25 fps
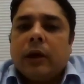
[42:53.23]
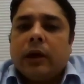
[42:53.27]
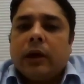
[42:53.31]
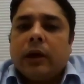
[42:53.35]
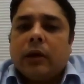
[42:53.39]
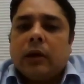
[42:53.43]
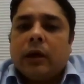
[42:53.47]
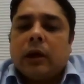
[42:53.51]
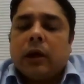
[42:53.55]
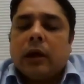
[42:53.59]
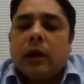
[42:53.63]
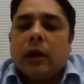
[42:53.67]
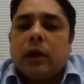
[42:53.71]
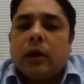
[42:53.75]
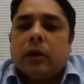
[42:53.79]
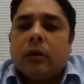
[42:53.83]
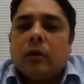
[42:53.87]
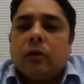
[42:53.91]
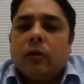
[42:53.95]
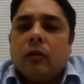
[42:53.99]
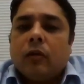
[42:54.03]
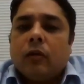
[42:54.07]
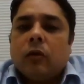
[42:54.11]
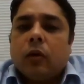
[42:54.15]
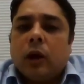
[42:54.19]
But
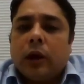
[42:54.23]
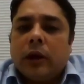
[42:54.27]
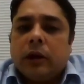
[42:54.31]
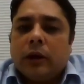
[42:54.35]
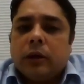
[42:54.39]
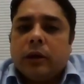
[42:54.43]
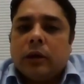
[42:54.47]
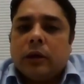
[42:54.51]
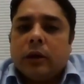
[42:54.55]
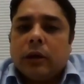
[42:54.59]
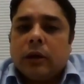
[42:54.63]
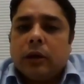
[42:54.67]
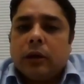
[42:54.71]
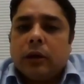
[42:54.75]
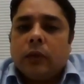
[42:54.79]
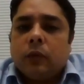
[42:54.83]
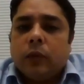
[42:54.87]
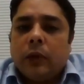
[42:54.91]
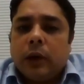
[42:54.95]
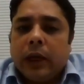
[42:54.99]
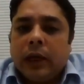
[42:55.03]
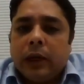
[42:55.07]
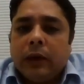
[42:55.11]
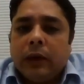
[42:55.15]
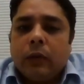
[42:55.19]
what
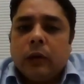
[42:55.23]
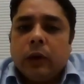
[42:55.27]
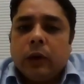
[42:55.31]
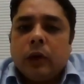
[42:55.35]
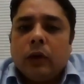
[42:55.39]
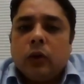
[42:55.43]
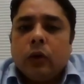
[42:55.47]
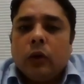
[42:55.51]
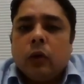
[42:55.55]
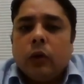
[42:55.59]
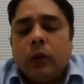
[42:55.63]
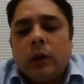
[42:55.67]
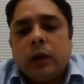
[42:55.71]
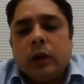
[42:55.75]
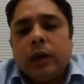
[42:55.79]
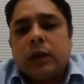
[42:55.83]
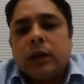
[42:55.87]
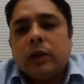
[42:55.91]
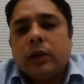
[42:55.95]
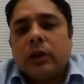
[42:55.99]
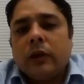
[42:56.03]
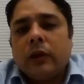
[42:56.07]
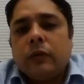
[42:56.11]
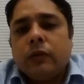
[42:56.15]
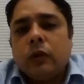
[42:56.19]
we will do
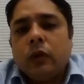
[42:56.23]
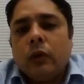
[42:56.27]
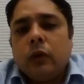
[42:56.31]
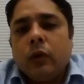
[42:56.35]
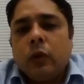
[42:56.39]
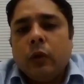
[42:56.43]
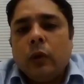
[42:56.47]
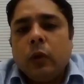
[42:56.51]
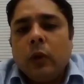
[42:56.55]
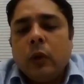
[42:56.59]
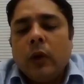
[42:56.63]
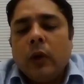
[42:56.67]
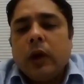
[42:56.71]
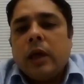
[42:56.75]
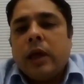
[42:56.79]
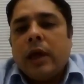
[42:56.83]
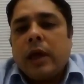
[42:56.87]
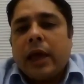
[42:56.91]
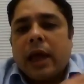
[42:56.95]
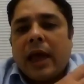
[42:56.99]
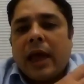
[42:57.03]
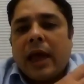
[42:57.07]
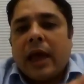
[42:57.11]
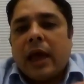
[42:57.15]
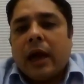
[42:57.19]
is give you
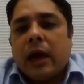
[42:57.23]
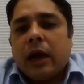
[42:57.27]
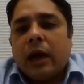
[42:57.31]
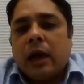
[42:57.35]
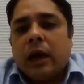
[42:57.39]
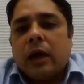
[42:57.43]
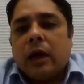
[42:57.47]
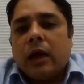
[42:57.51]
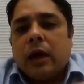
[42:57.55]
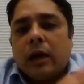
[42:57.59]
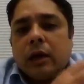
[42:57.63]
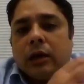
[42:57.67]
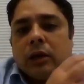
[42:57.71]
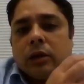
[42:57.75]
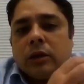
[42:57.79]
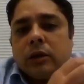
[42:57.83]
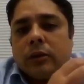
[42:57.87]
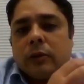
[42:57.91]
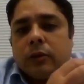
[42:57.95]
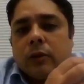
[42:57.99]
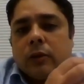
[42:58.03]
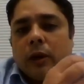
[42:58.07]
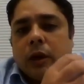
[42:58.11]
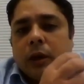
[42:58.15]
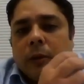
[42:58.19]
a
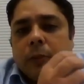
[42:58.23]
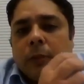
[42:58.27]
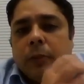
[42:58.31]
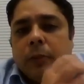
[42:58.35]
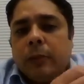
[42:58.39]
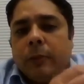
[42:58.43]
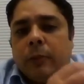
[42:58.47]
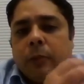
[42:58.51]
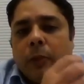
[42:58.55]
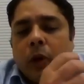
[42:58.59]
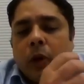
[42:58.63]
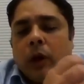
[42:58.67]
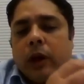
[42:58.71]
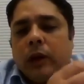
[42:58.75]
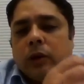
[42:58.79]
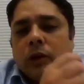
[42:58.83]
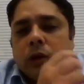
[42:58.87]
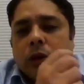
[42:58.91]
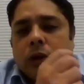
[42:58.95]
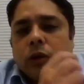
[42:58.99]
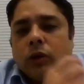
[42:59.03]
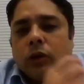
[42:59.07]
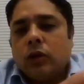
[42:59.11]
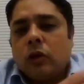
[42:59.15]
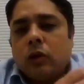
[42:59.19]

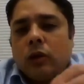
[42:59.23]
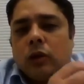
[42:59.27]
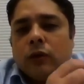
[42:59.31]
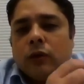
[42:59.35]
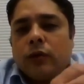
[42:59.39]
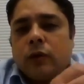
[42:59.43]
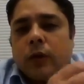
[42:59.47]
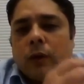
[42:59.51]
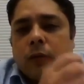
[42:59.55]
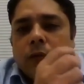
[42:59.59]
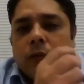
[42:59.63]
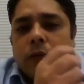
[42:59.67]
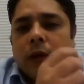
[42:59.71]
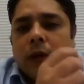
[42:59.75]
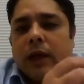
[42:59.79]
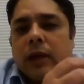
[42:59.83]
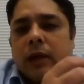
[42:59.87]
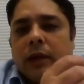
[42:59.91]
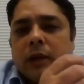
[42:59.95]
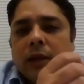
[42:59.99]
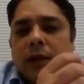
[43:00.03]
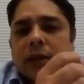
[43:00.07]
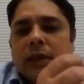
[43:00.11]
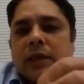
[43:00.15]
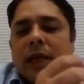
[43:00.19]
pinpoint source from
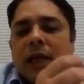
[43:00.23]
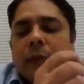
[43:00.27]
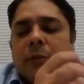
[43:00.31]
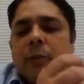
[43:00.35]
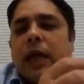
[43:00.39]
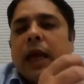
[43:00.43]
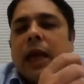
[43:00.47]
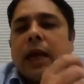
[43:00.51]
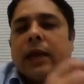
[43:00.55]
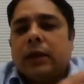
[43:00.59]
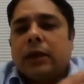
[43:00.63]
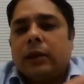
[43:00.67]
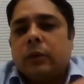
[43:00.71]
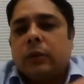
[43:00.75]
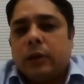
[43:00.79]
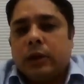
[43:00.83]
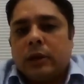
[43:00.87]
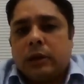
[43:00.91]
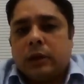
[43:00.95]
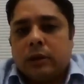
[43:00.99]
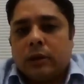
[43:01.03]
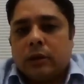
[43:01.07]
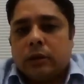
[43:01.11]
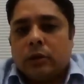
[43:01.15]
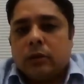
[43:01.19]
where this can be
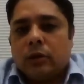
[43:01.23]
activated.